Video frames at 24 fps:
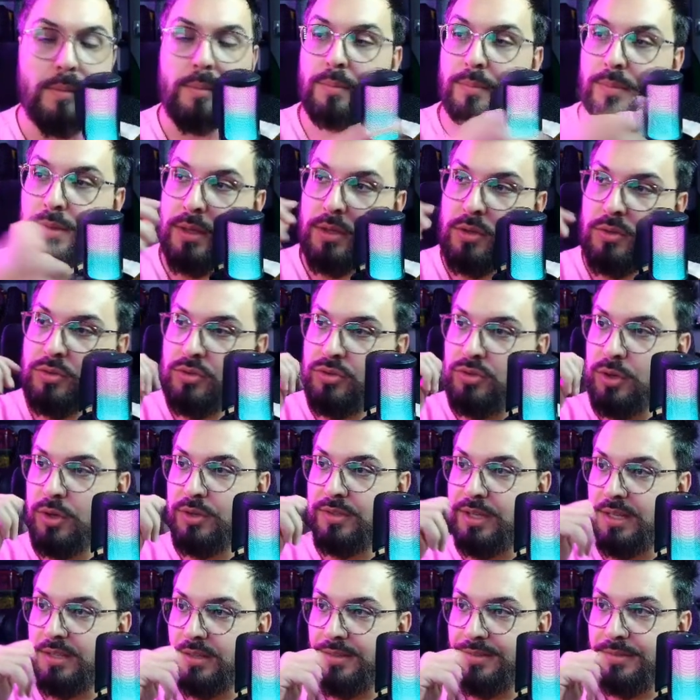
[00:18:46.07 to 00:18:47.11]
But you saw
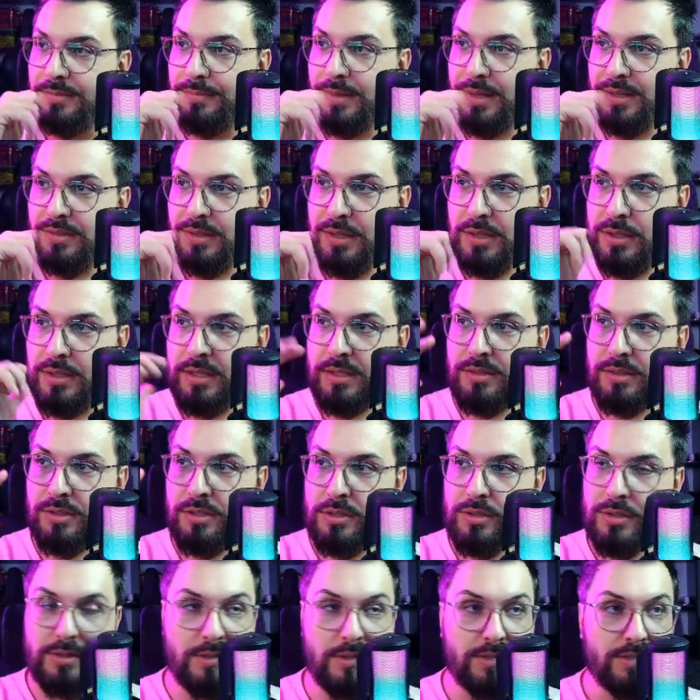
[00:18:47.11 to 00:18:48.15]
that it's basically
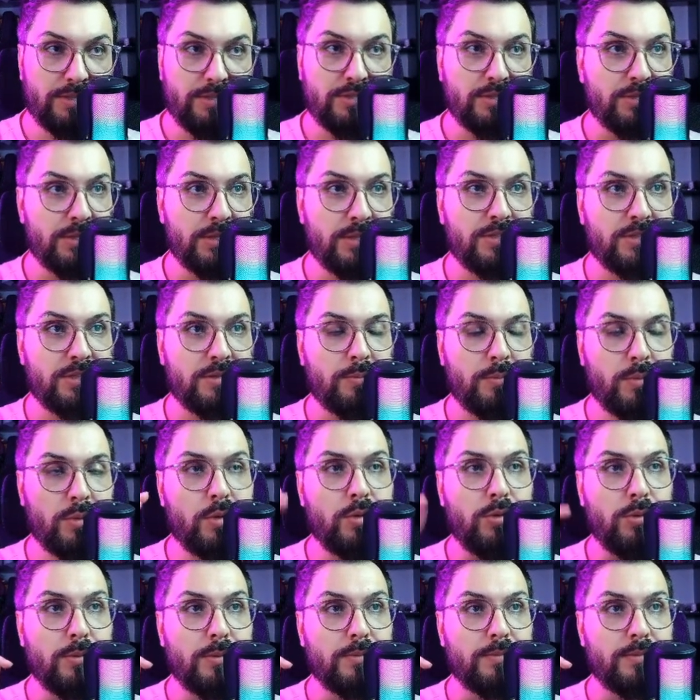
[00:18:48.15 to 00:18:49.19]
just simple.